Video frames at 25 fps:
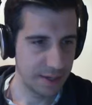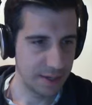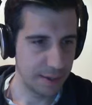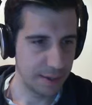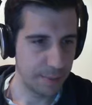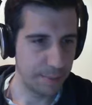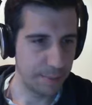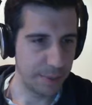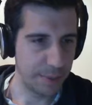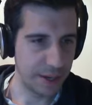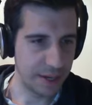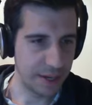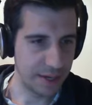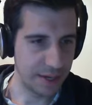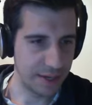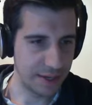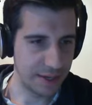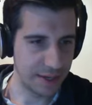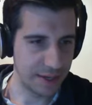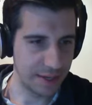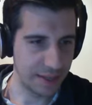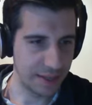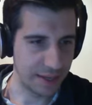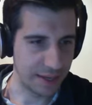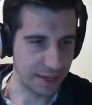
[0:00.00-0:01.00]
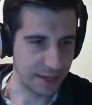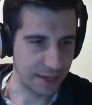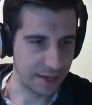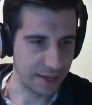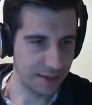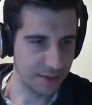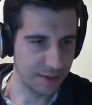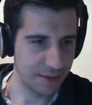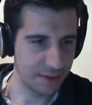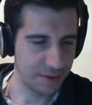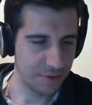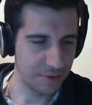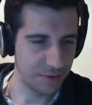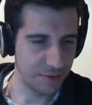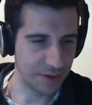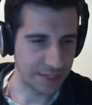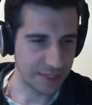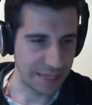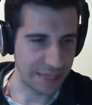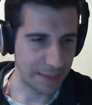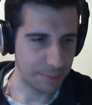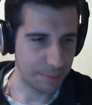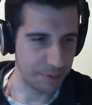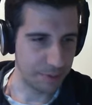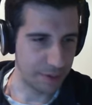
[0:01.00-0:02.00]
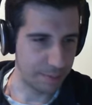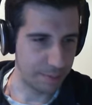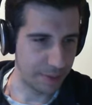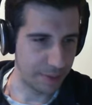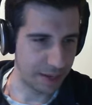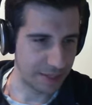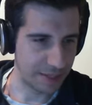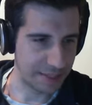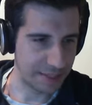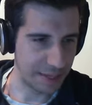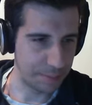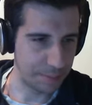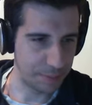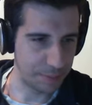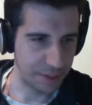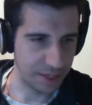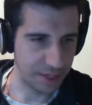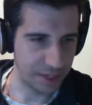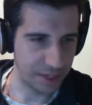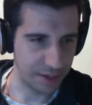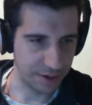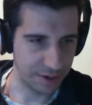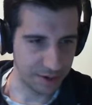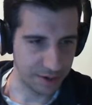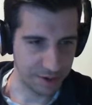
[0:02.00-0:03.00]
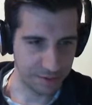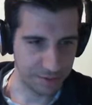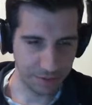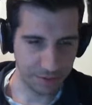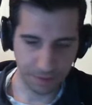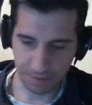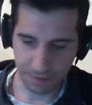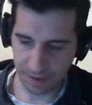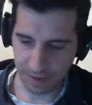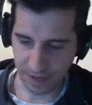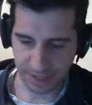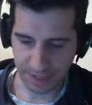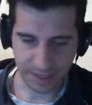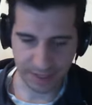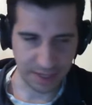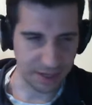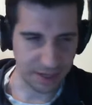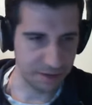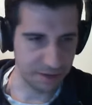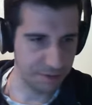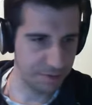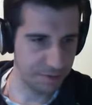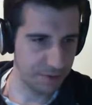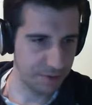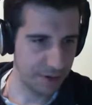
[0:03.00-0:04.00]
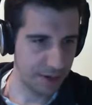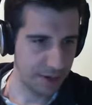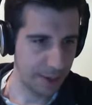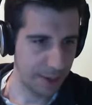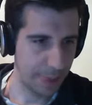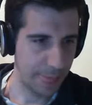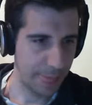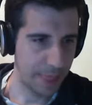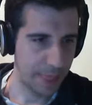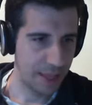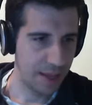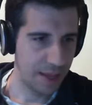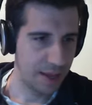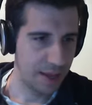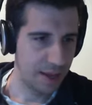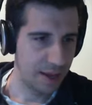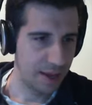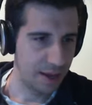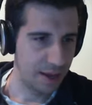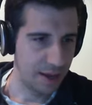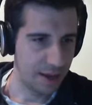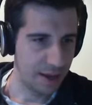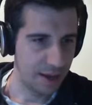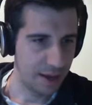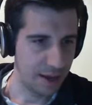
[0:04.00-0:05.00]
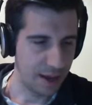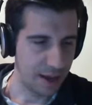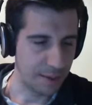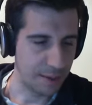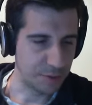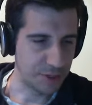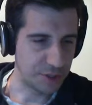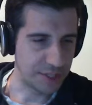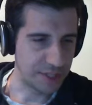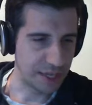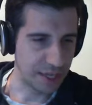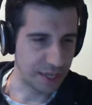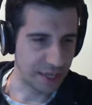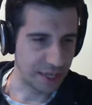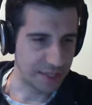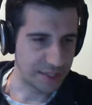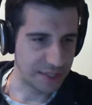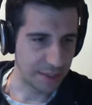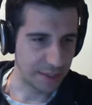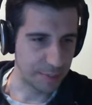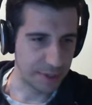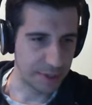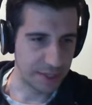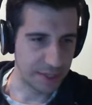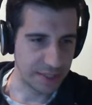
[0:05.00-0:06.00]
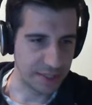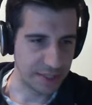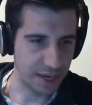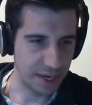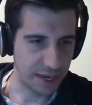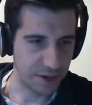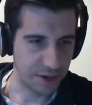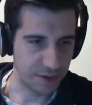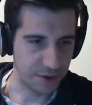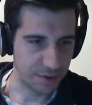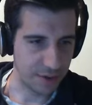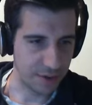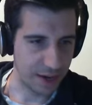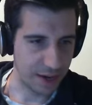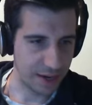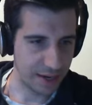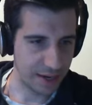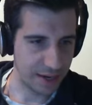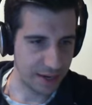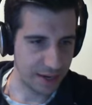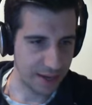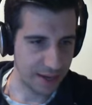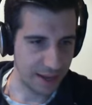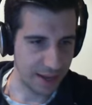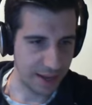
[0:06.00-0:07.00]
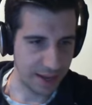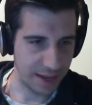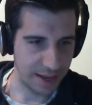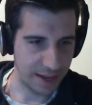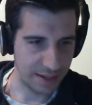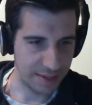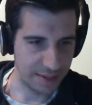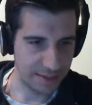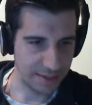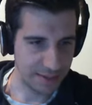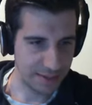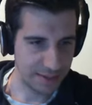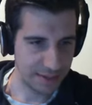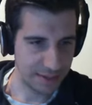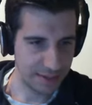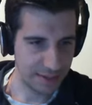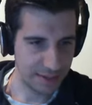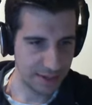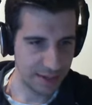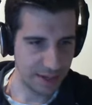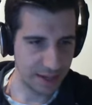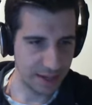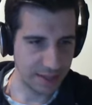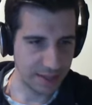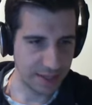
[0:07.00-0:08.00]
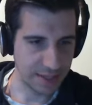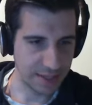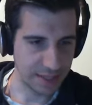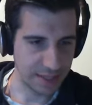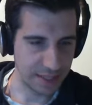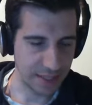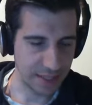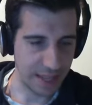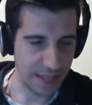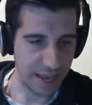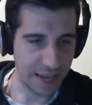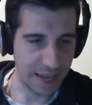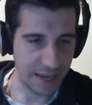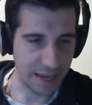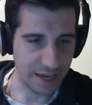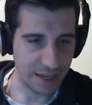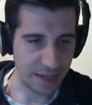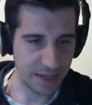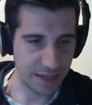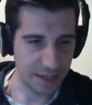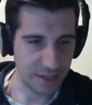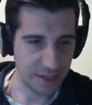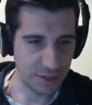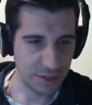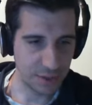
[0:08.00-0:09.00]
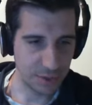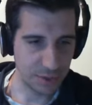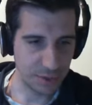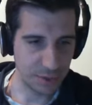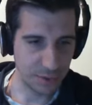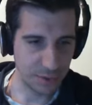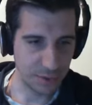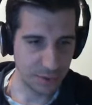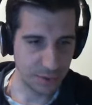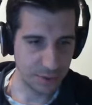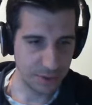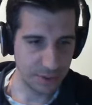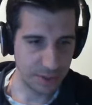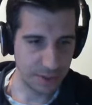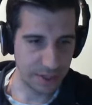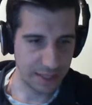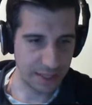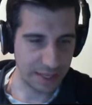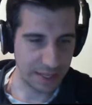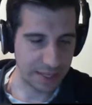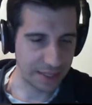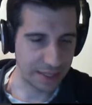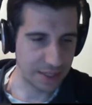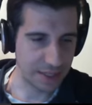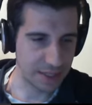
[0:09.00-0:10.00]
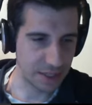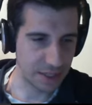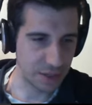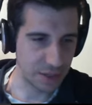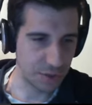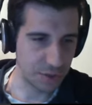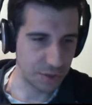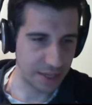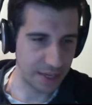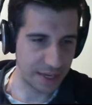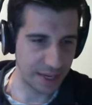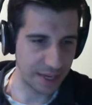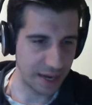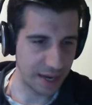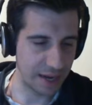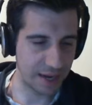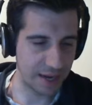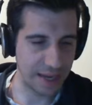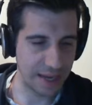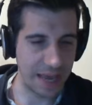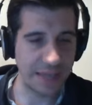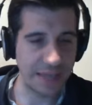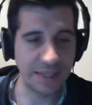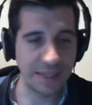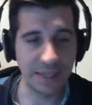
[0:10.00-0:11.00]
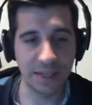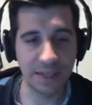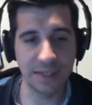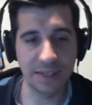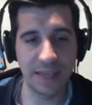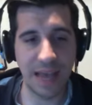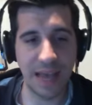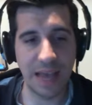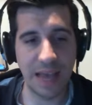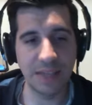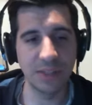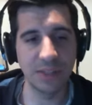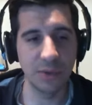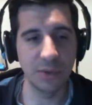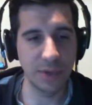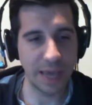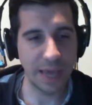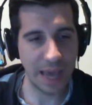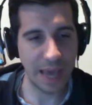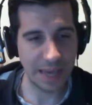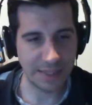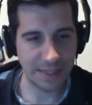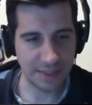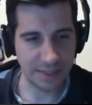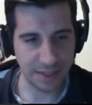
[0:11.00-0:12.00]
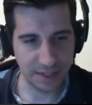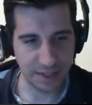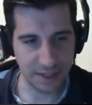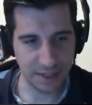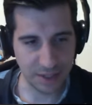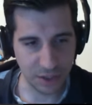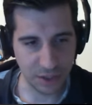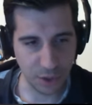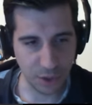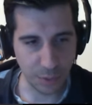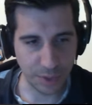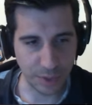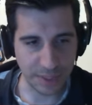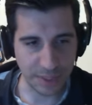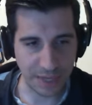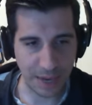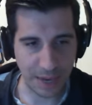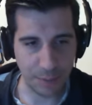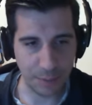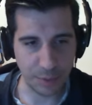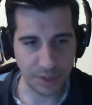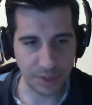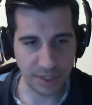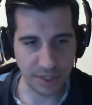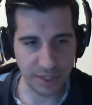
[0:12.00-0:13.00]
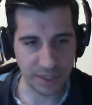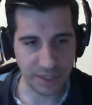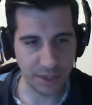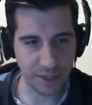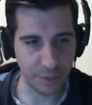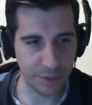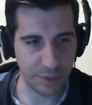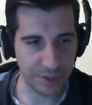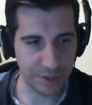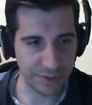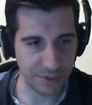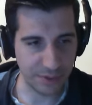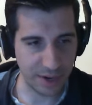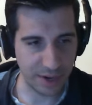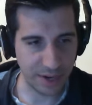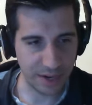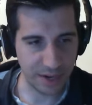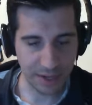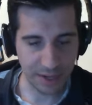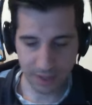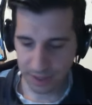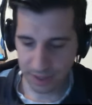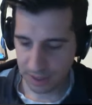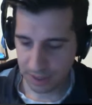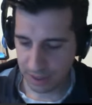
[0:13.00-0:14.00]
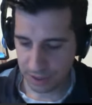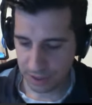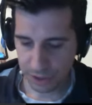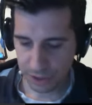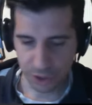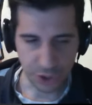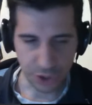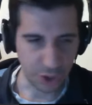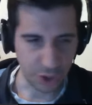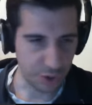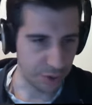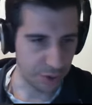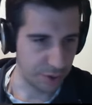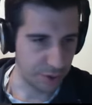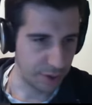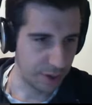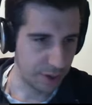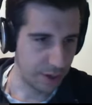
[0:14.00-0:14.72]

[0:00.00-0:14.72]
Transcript: but like for example, in my template here for find if, I'm just taking some container, right? And it doesn't like it doesn't do any kind of casting because it has no casting. It doesn't know what type we're dealing with, right? So